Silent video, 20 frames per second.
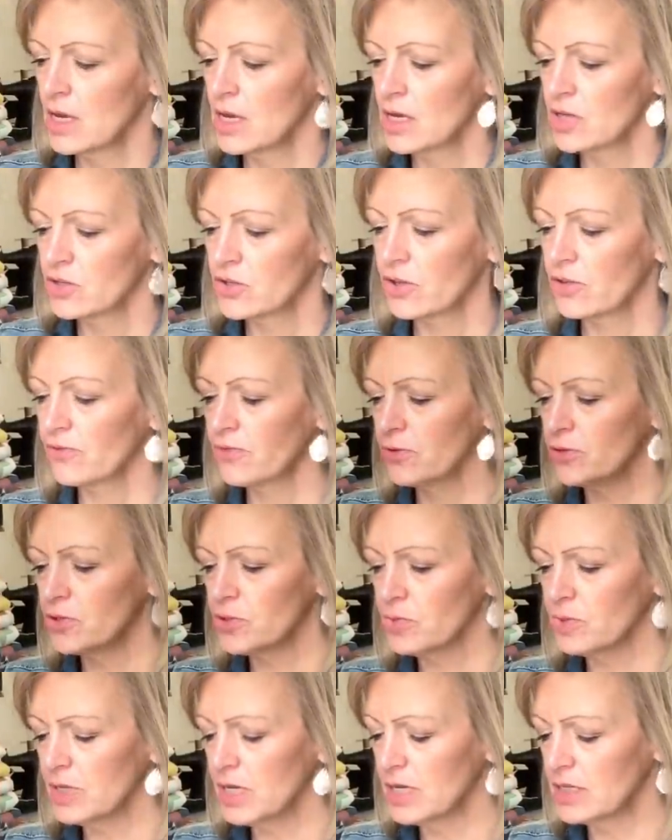So the
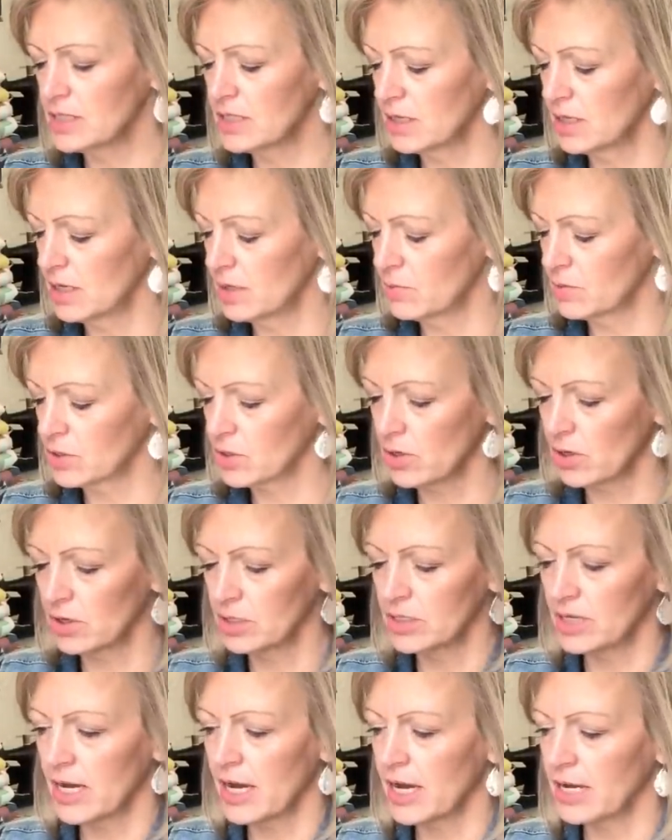first one I did was
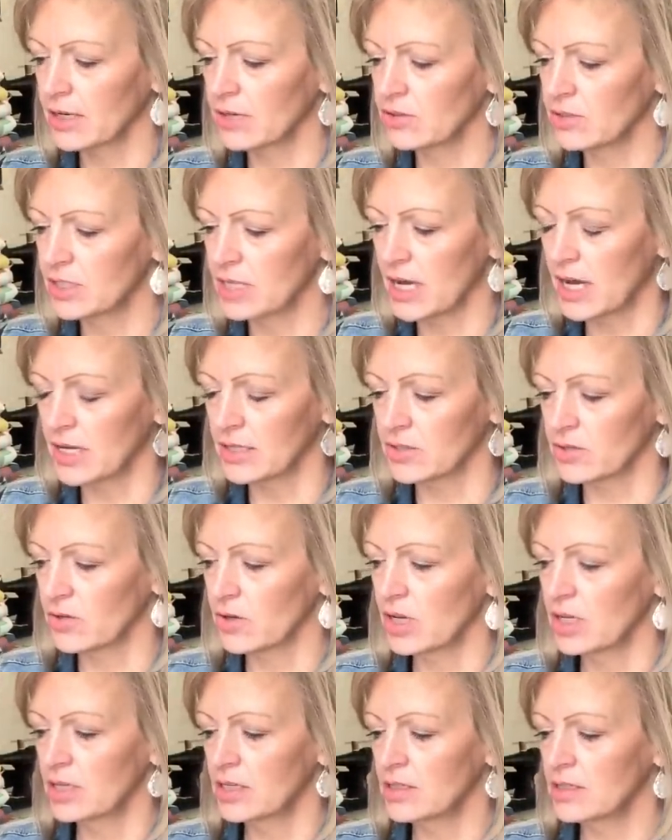called Diagonal Dazzle,
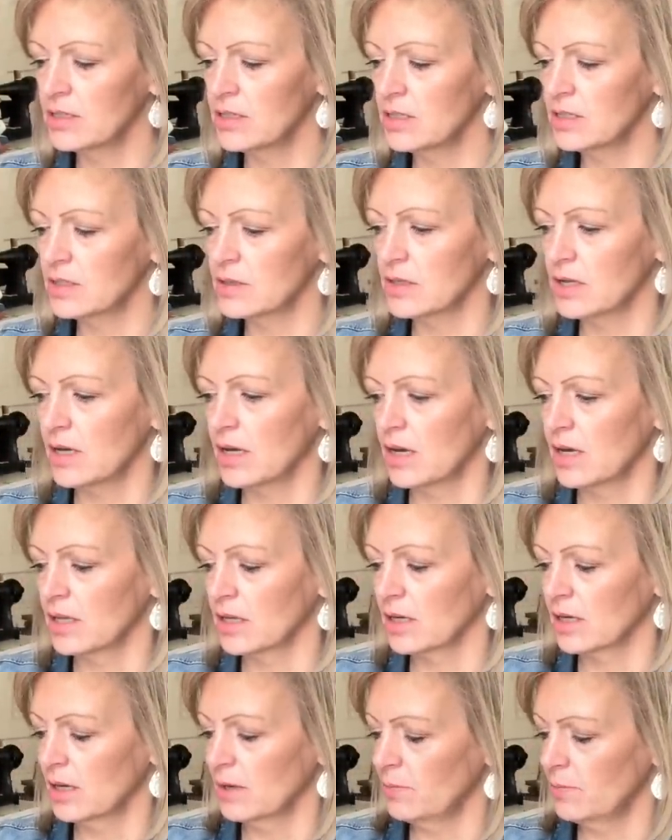and this is uh, the
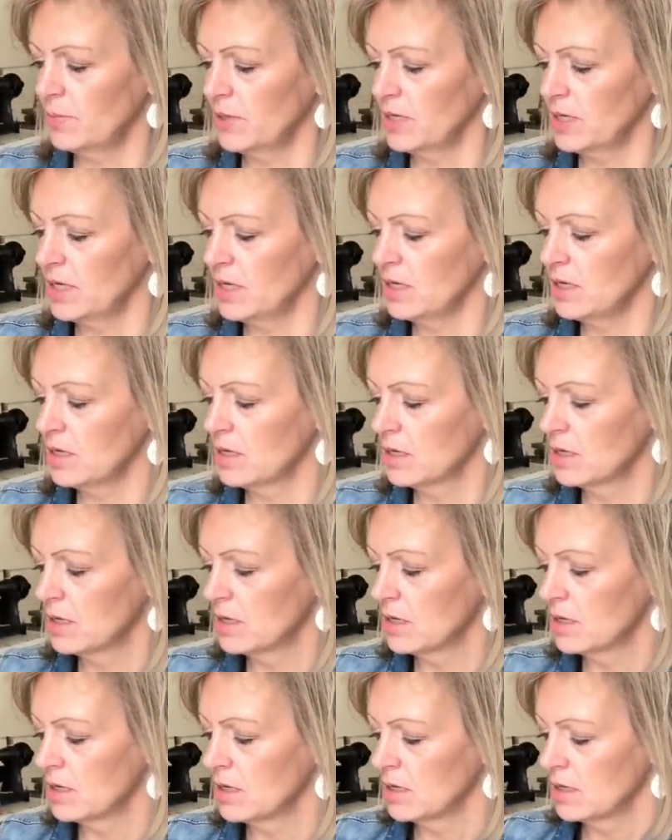company,
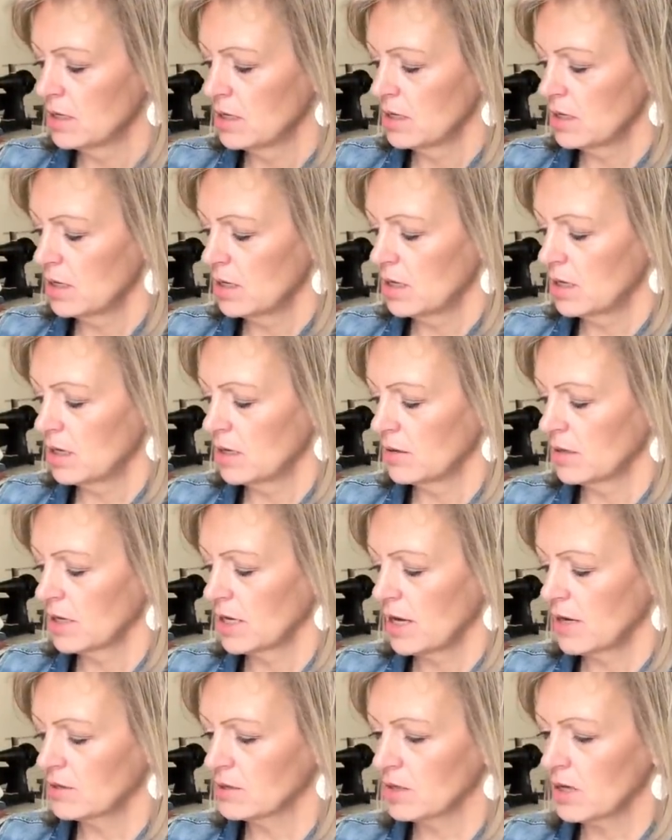uh, the
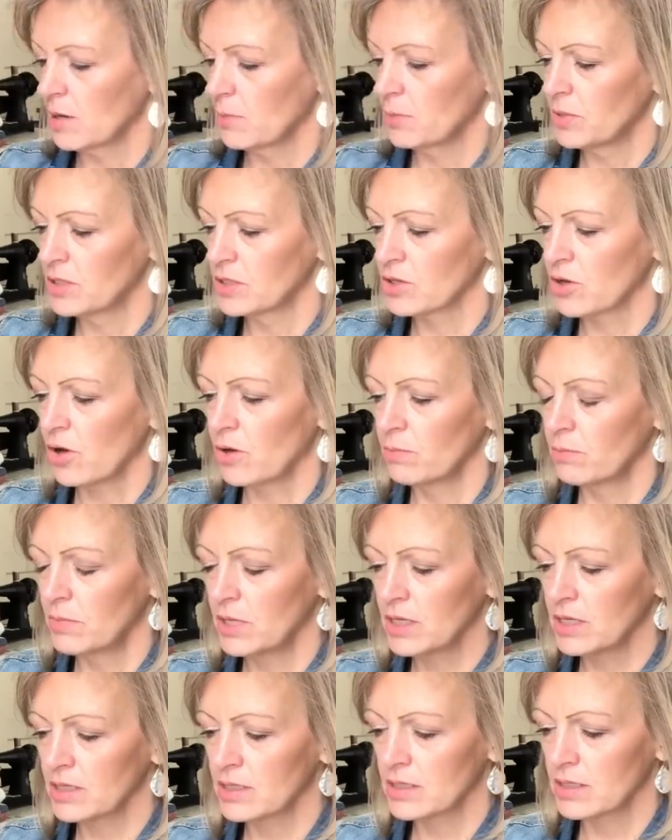gal's company is called
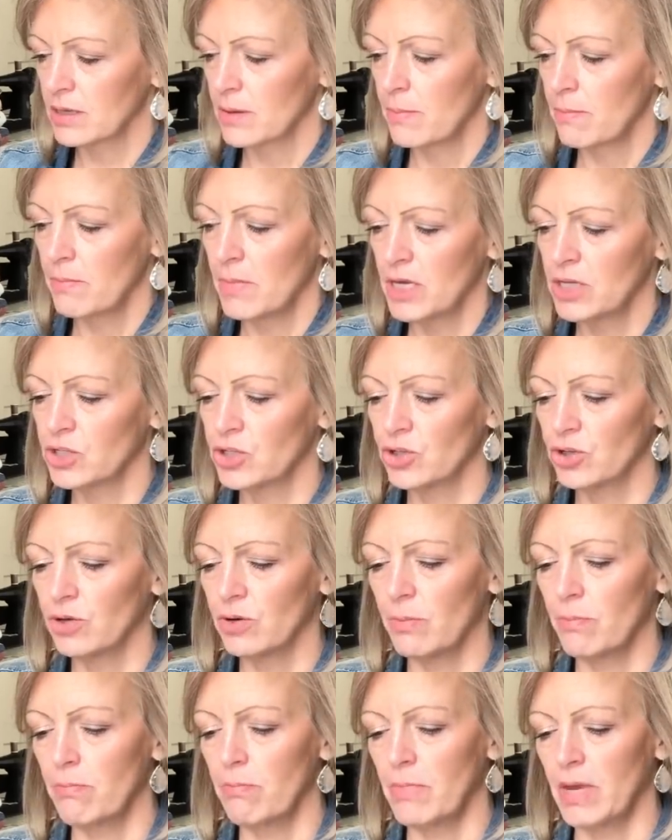Mix, Measure,
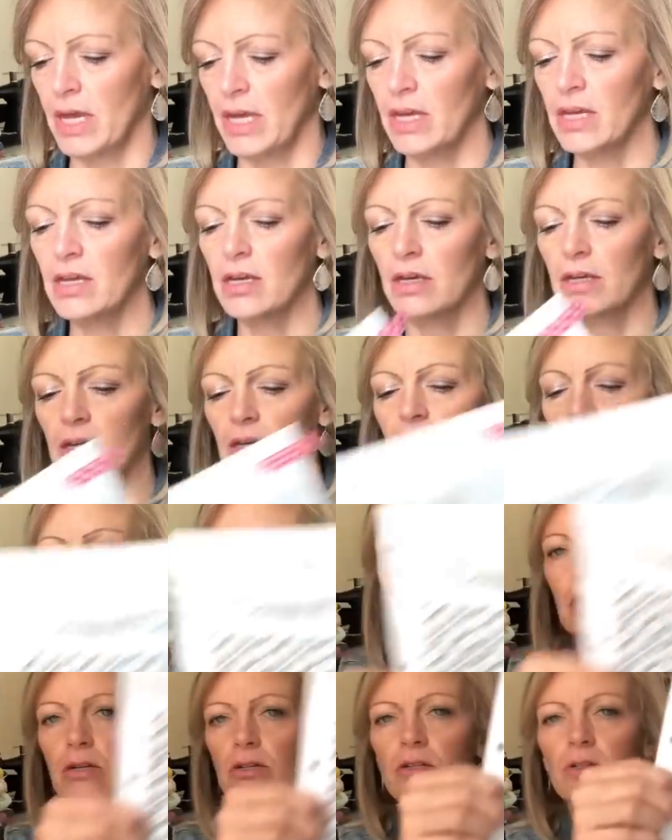Make. And
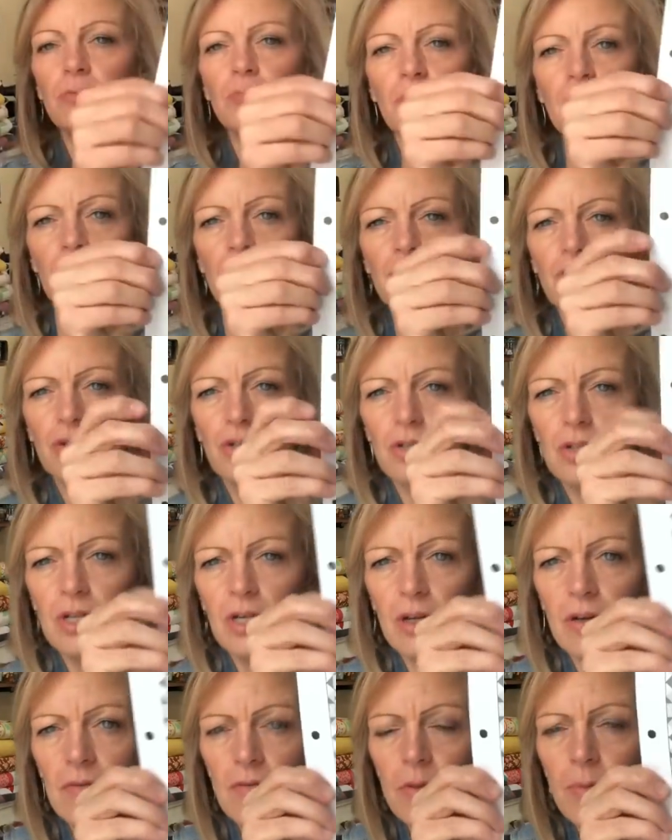here's a picture
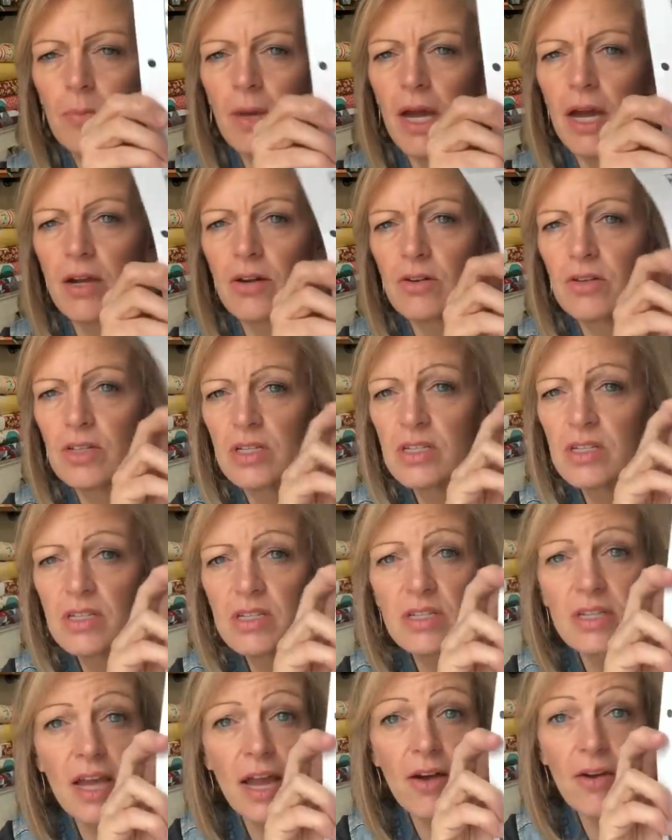of the pattern. This
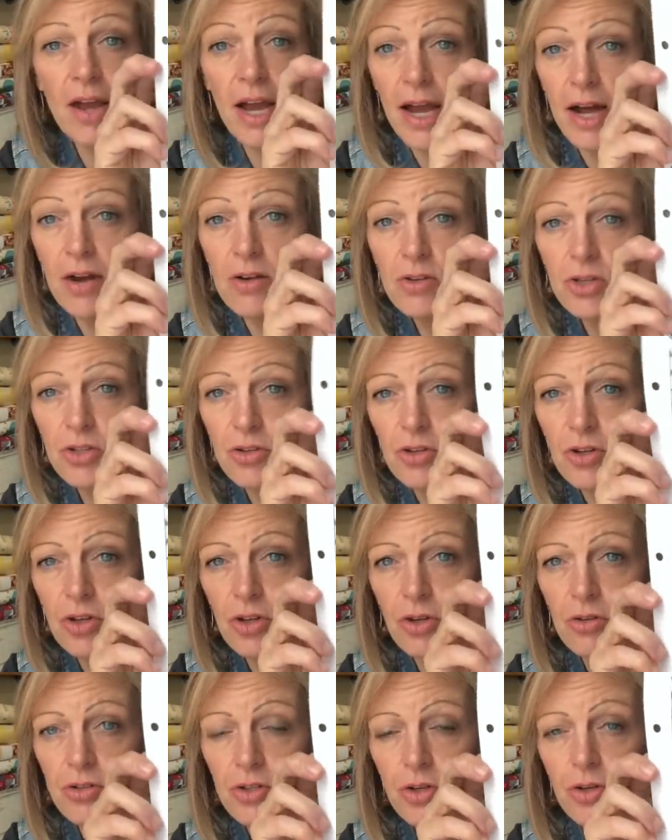is now out. You can
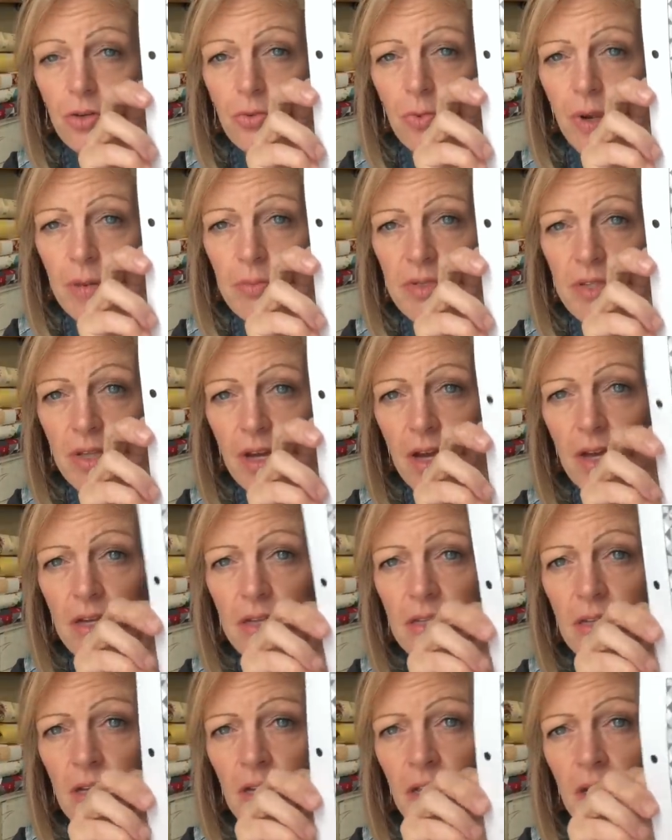go to her
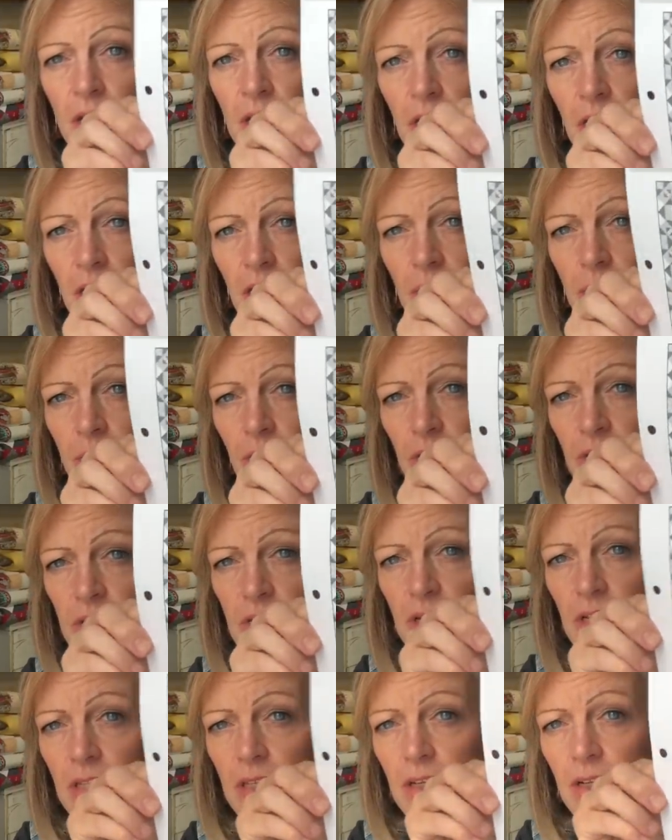website. Um, you can
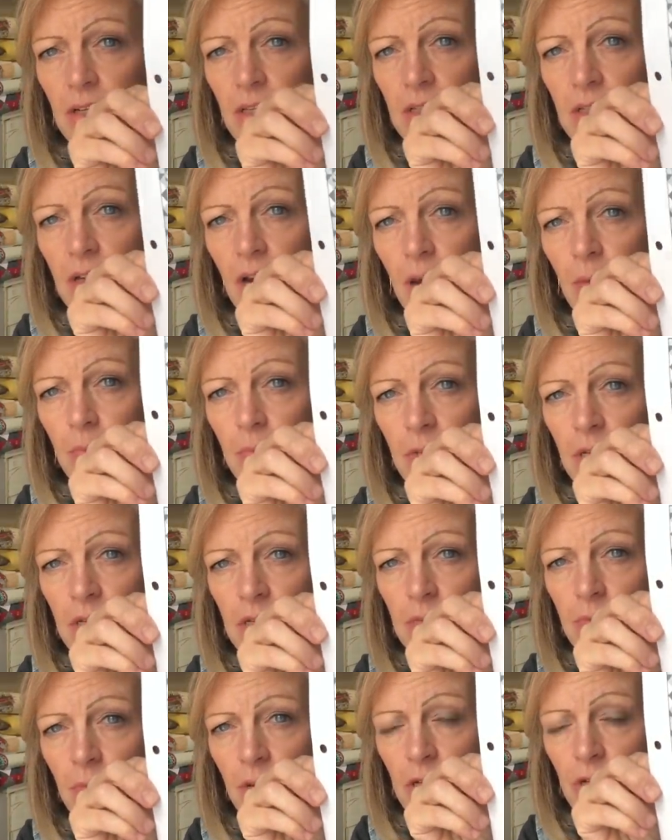see it there at the top,
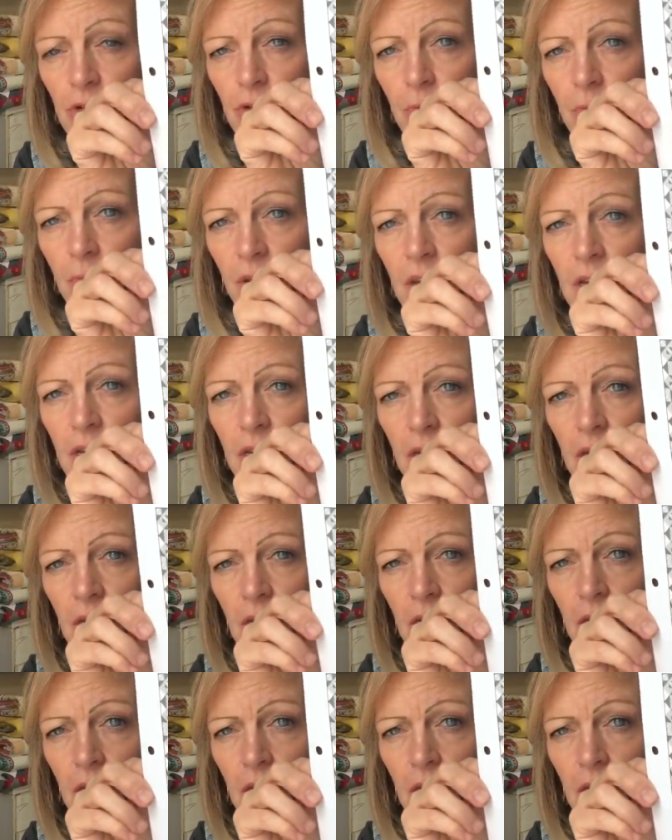Mix, Measure, Make